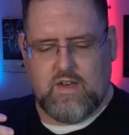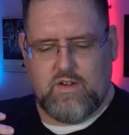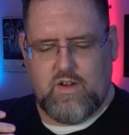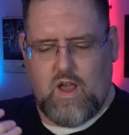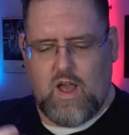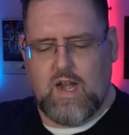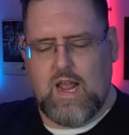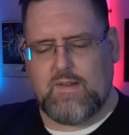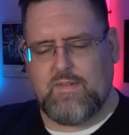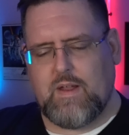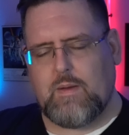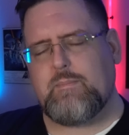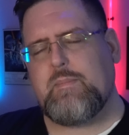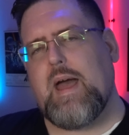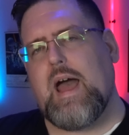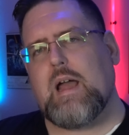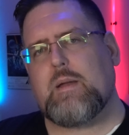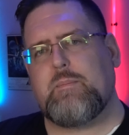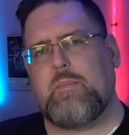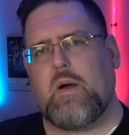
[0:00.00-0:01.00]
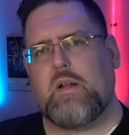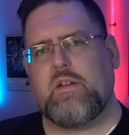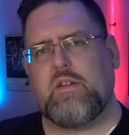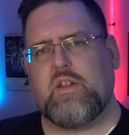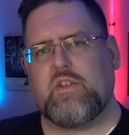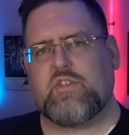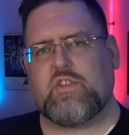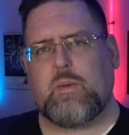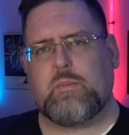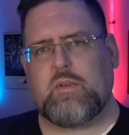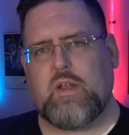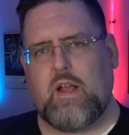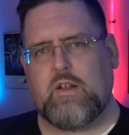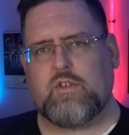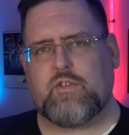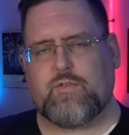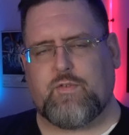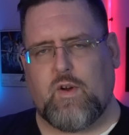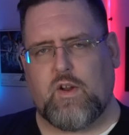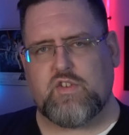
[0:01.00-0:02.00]
Not having a back button is
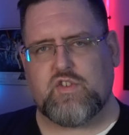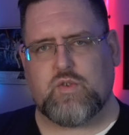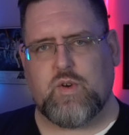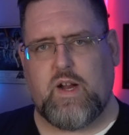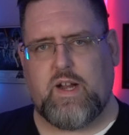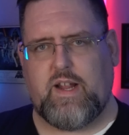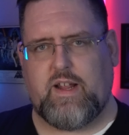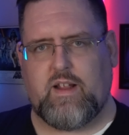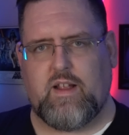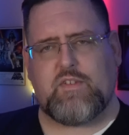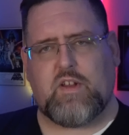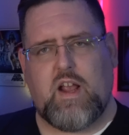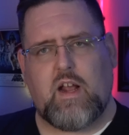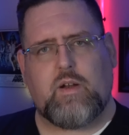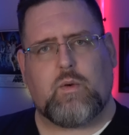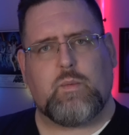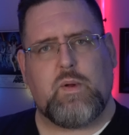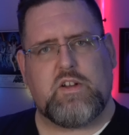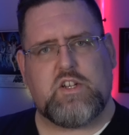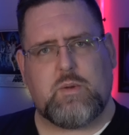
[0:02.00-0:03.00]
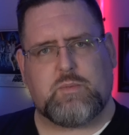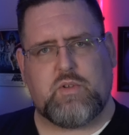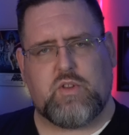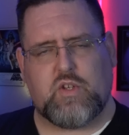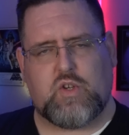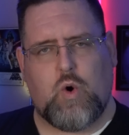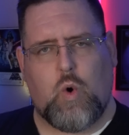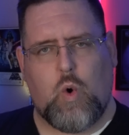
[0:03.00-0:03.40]
sometimes frustrating. to kind of reach up to the